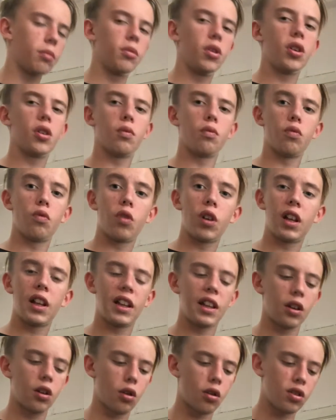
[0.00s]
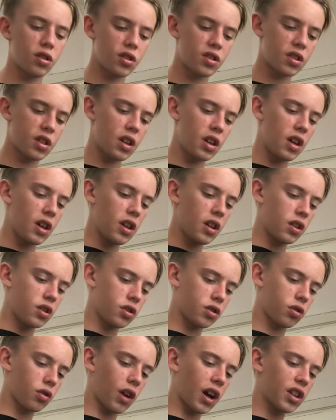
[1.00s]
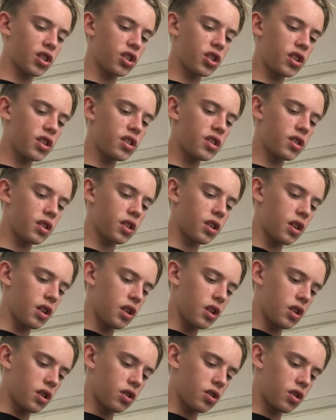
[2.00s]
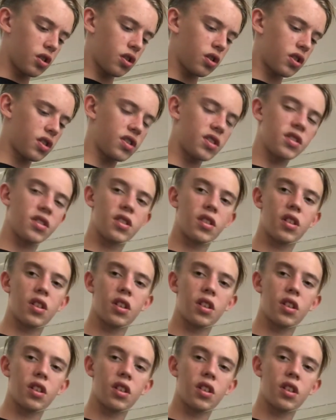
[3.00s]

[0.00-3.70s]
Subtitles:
you can really notice scratches. So this is